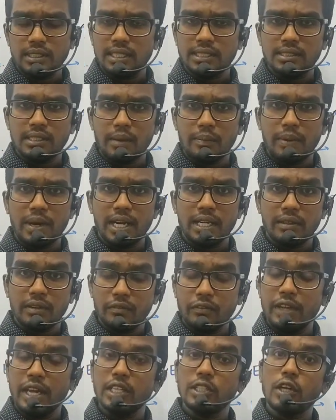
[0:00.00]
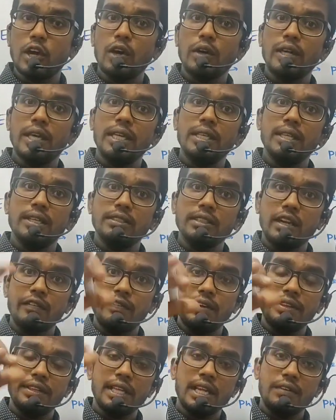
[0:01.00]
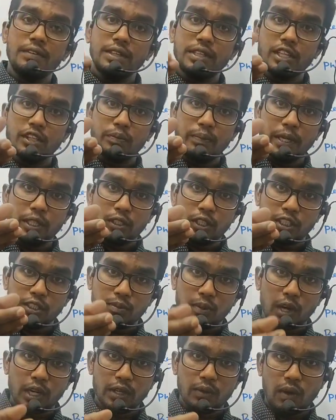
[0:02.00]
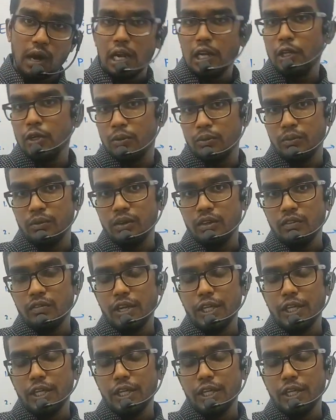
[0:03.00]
That's apart. We are talking the surface area with respect to its body volume.